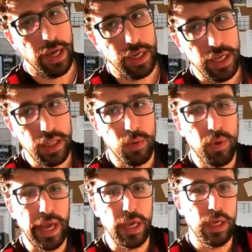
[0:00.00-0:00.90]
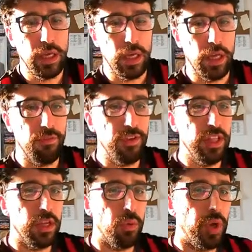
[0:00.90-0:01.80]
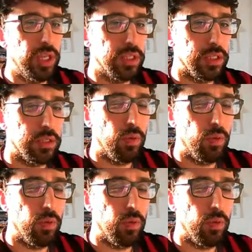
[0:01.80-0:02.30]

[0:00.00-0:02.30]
Either way, if Inter wins,